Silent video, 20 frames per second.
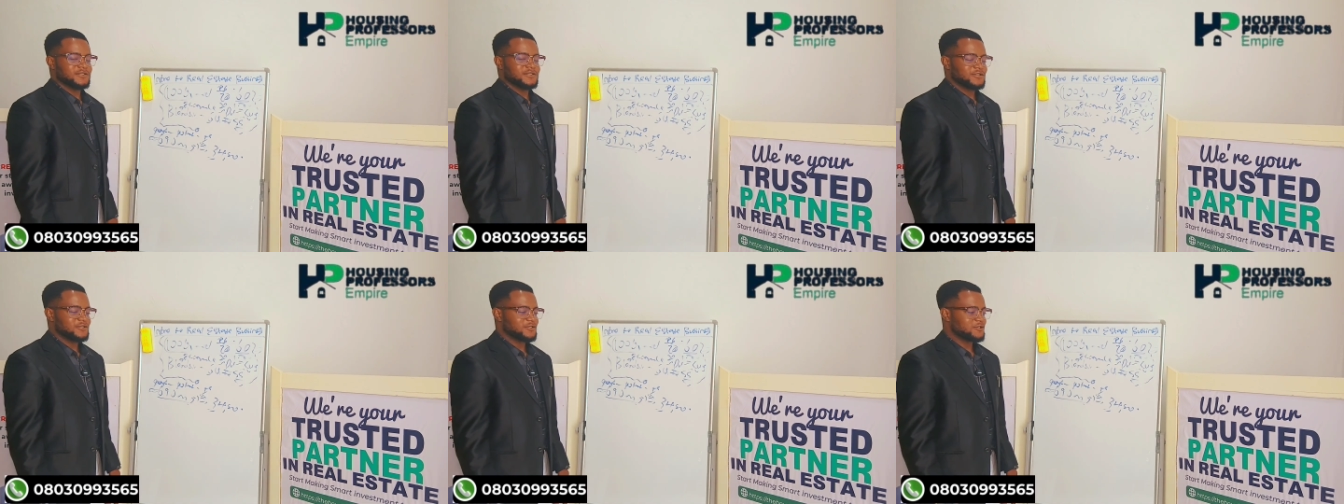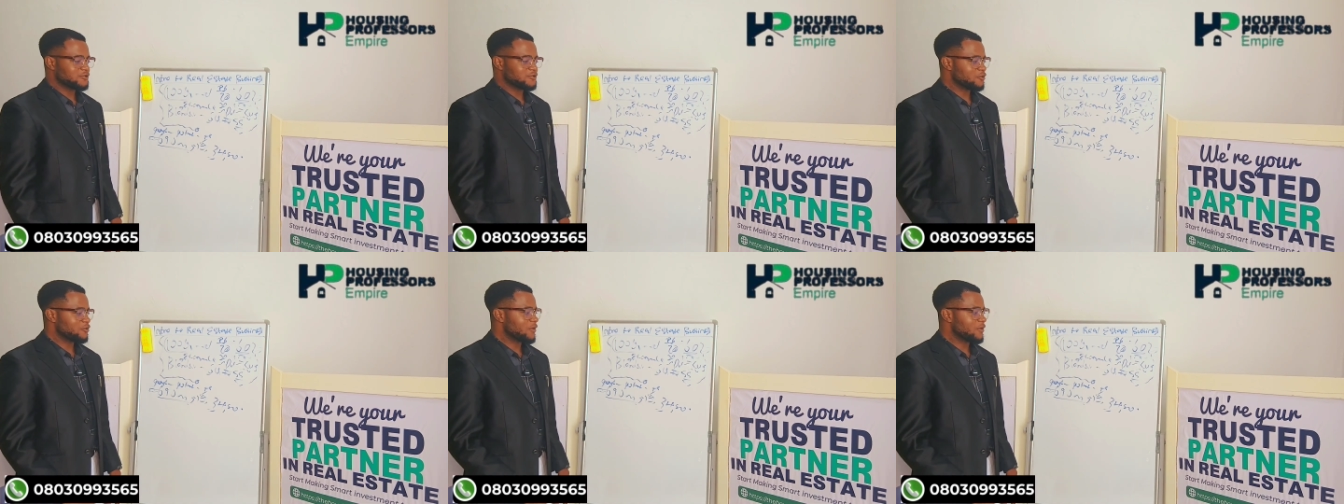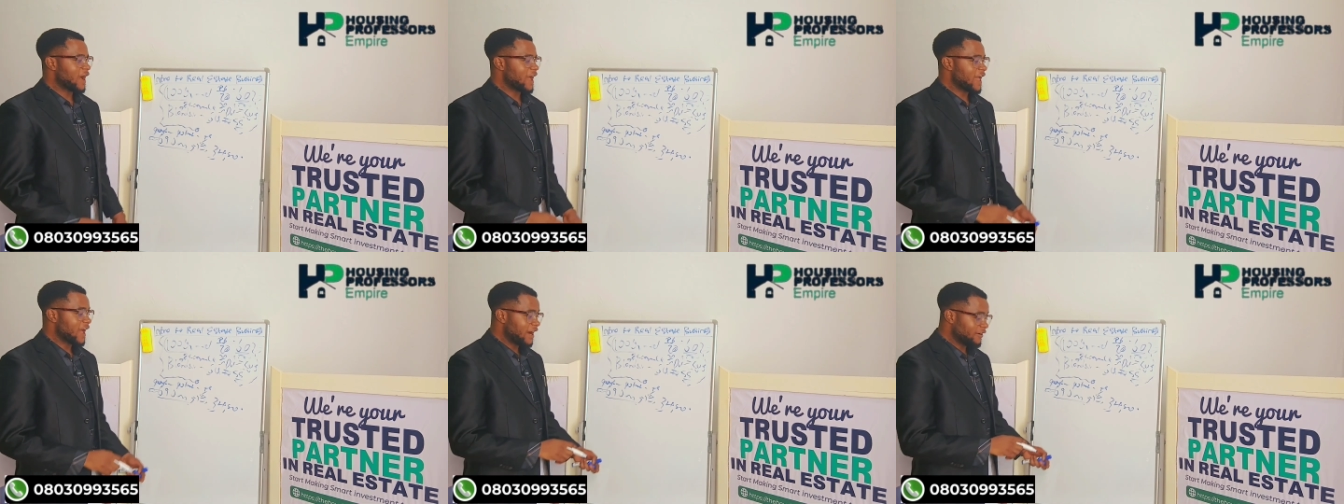So
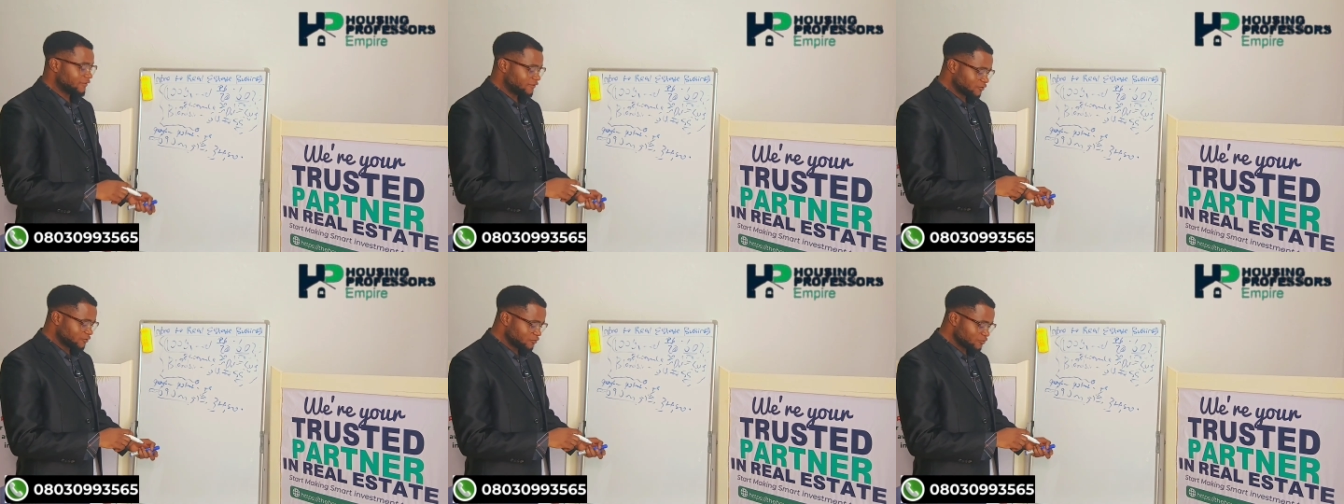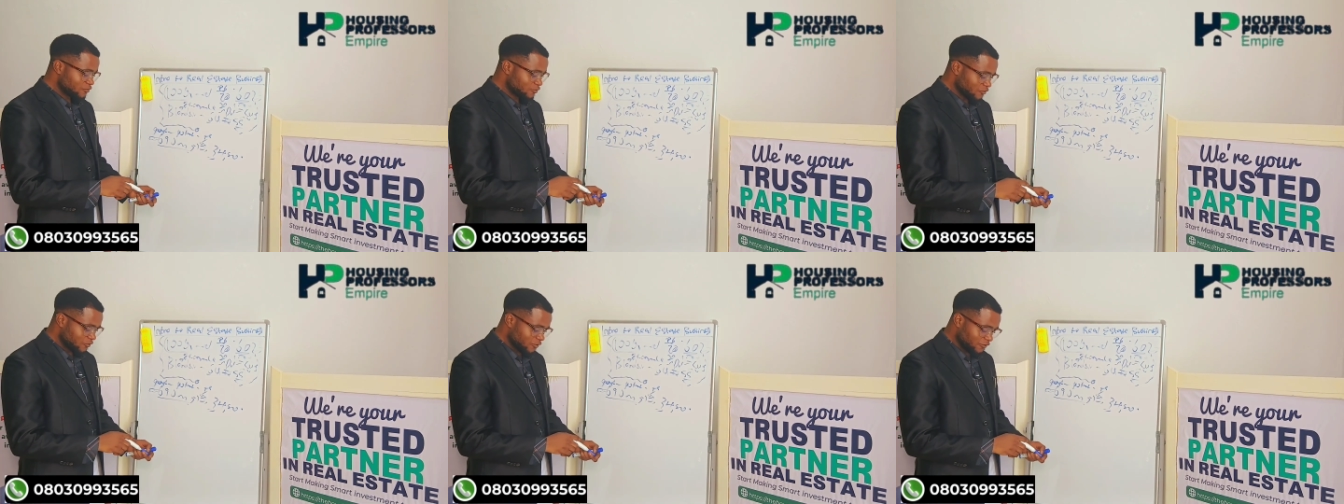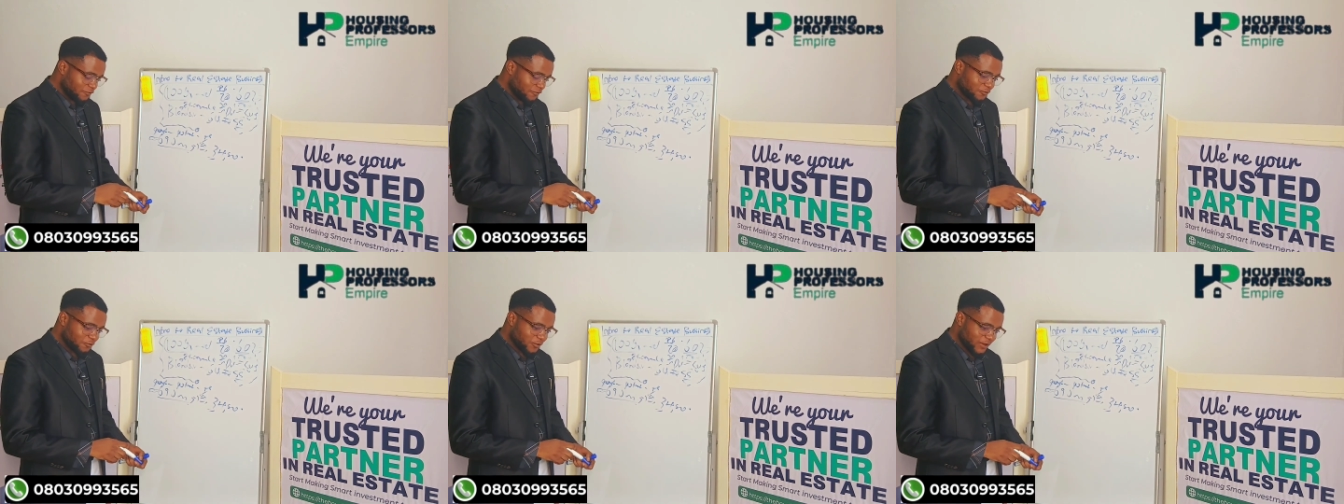I have to
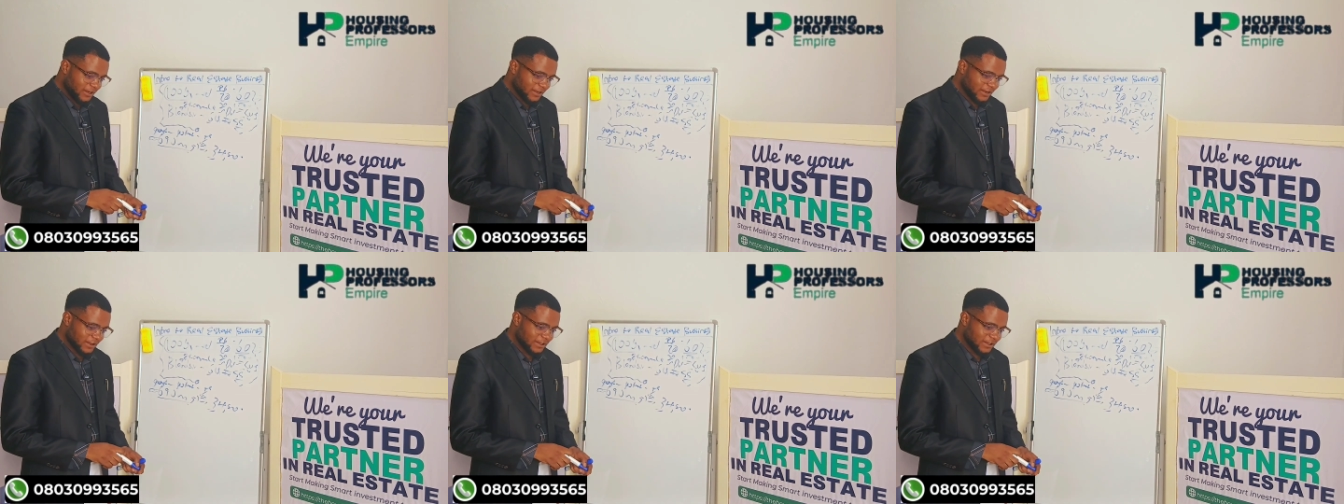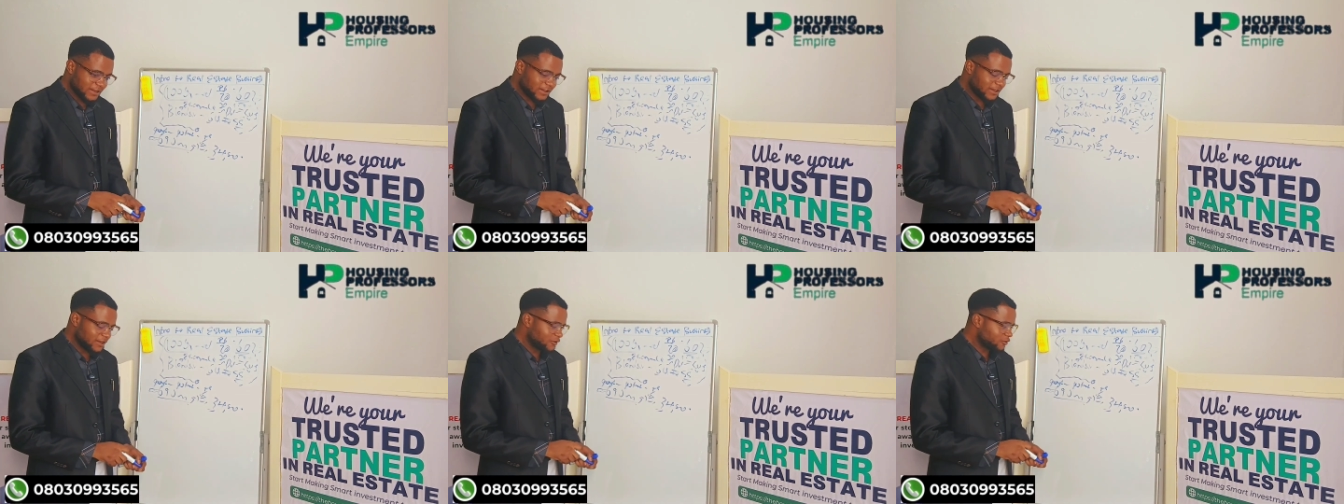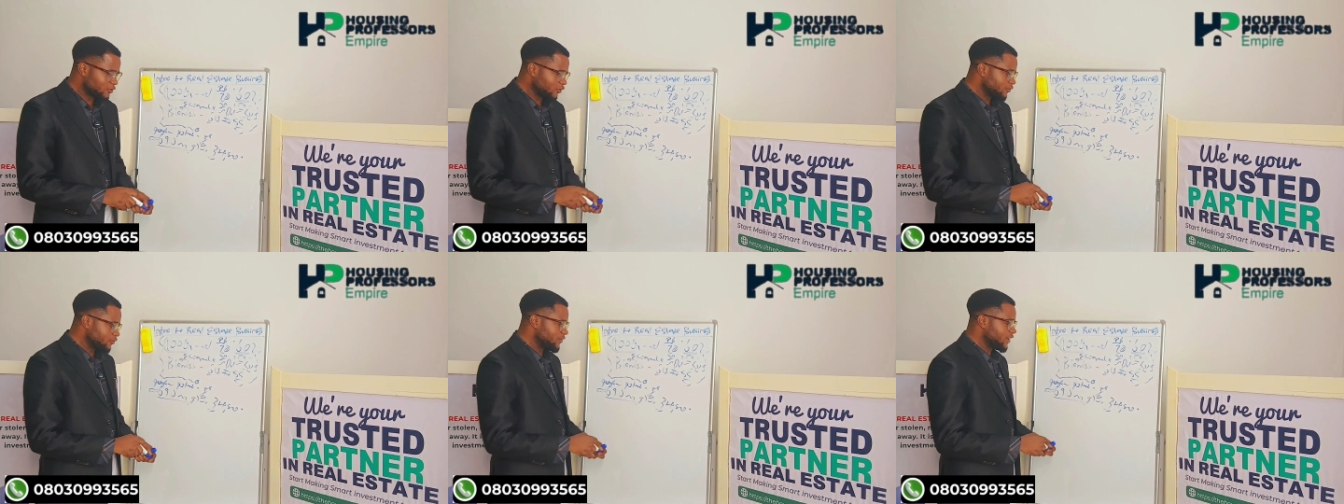move quickly. He
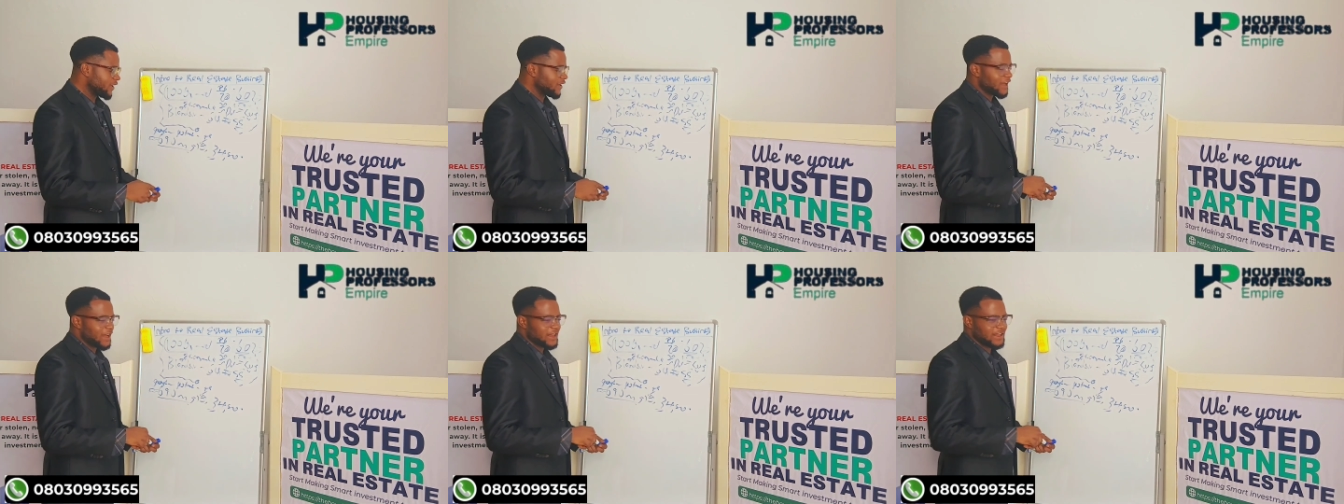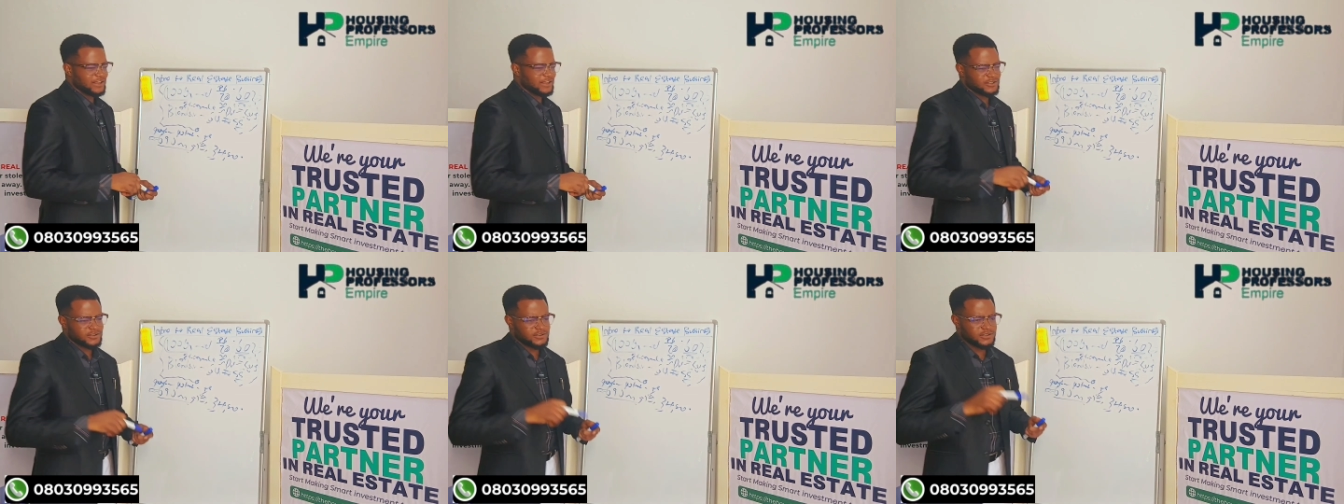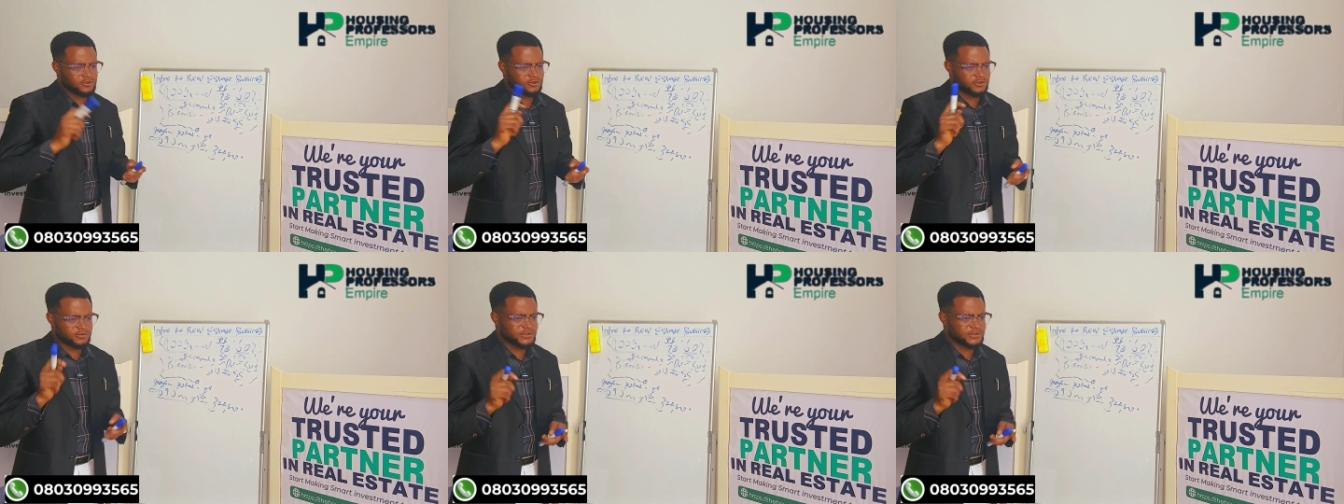told me
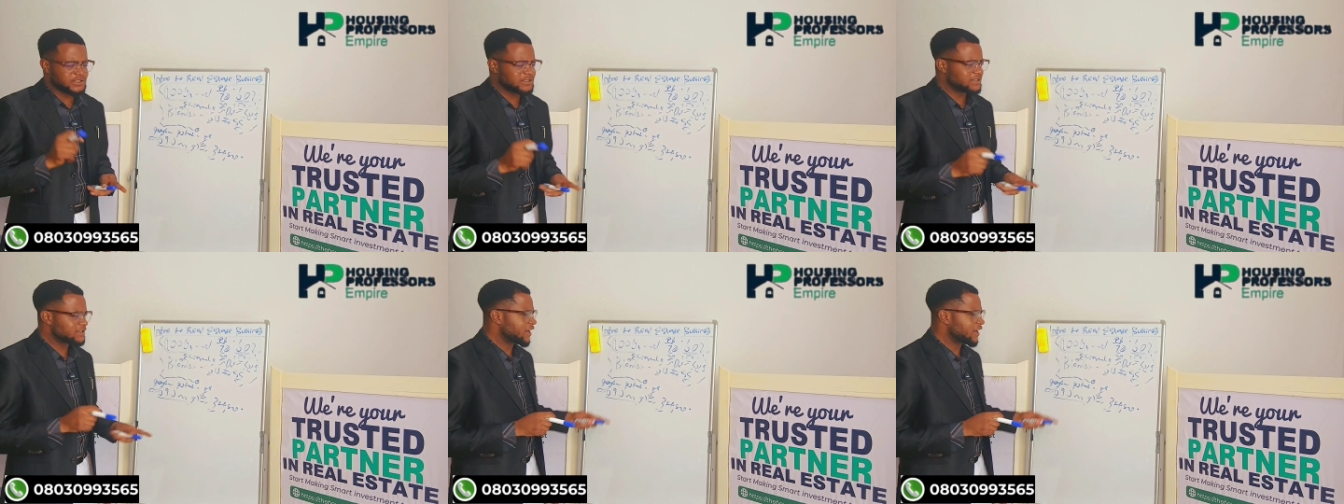this